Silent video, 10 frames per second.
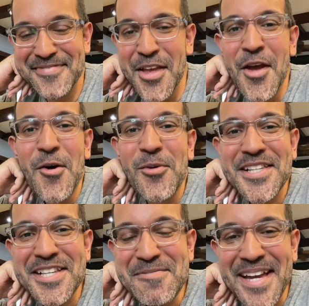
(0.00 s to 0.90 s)
What is
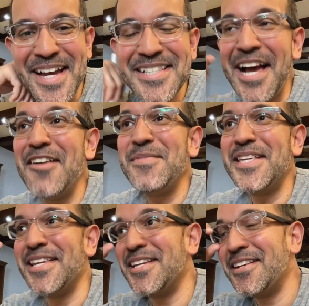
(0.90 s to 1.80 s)
up, guys? I've been
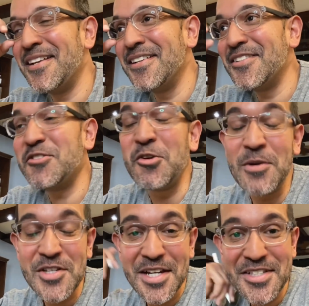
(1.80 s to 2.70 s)
getting so much
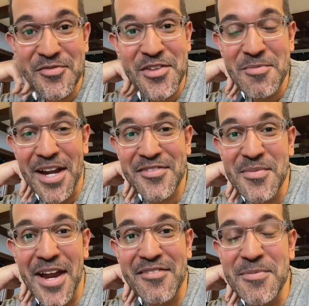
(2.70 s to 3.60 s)
awesome feedback from
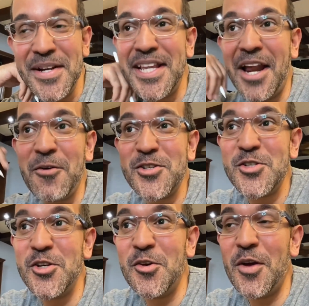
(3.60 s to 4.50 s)
everybody, and I want you
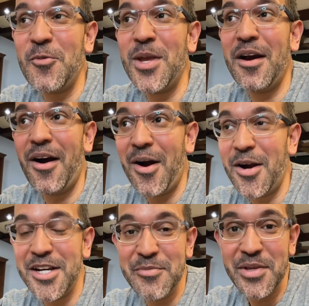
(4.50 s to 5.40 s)
to know that we are
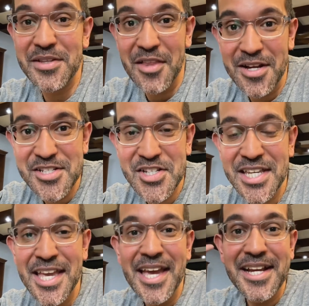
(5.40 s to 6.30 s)
going to be launching
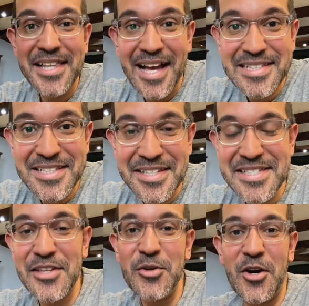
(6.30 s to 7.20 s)
classes
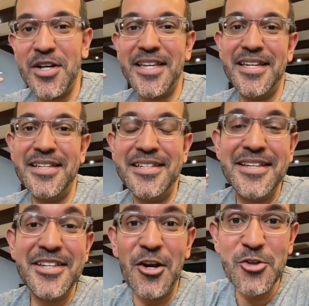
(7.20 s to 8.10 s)
that you all can,
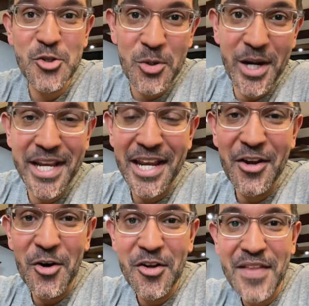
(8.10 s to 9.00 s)
you know, join and
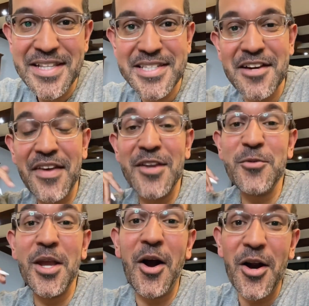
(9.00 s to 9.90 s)
all that stuff. And
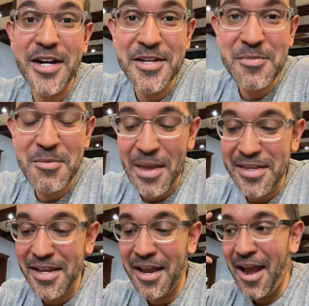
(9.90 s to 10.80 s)
we are going to be
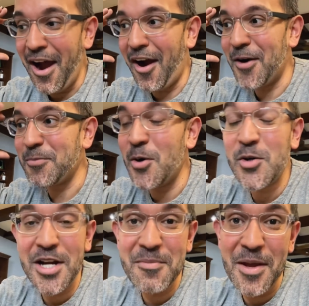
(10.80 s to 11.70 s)
making our
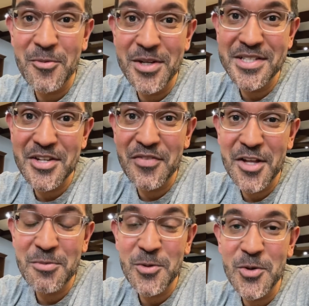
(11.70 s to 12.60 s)
program that was
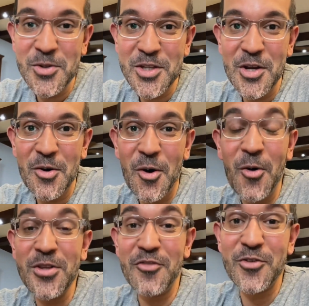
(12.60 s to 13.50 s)
available, you know,
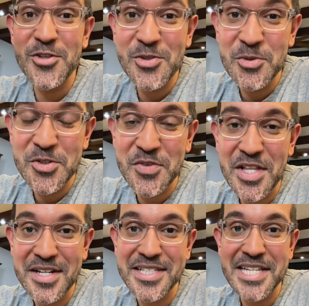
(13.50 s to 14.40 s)
only for schools for the
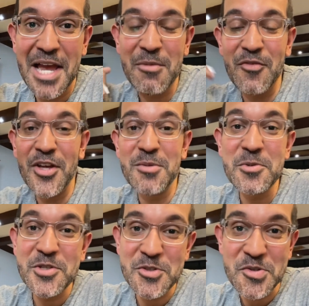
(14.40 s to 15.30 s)
longest time, available
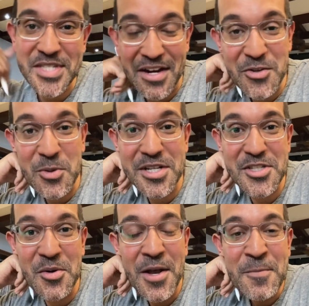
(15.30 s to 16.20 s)
to students everywhere.
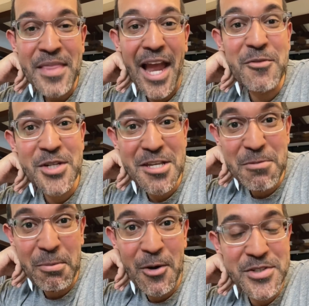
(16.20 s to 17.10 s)
So I will keep you
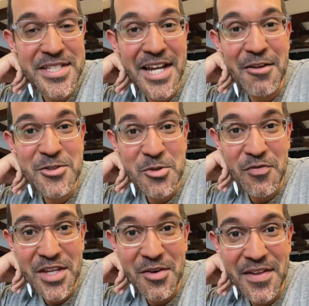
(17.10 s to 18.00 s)
posted, and I will do a
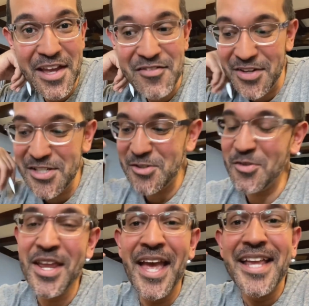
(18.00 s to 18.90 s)
video on that very soon.
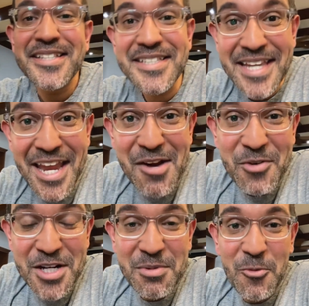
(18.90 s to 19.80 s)
Today, we're
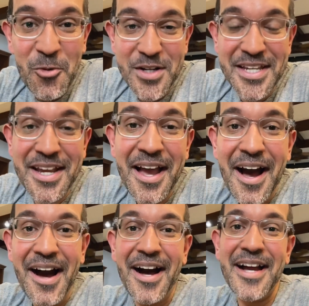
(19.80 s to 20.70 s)
going to be working
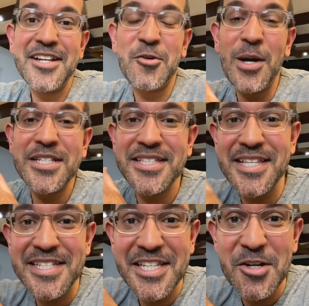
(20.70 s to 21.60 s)
on questions
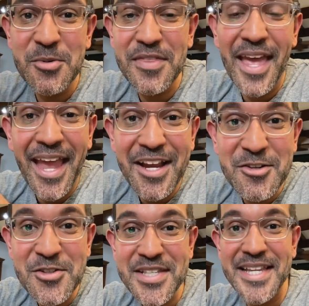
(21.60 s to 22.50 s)
that deal with
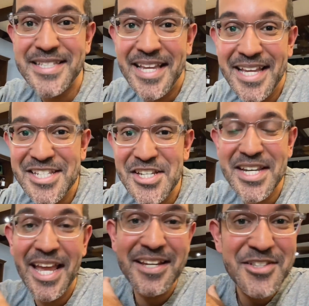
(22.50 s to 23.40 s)
angles and tangent
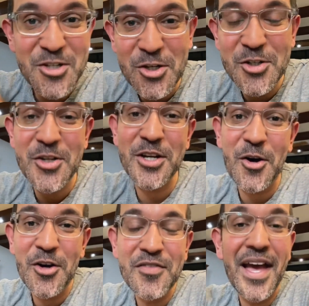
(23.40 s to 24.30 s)
and the circle and
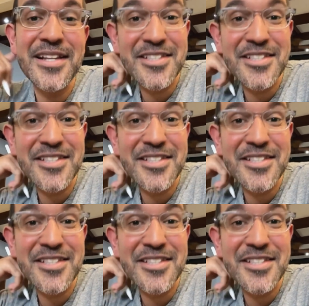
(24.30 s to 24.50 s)
all that.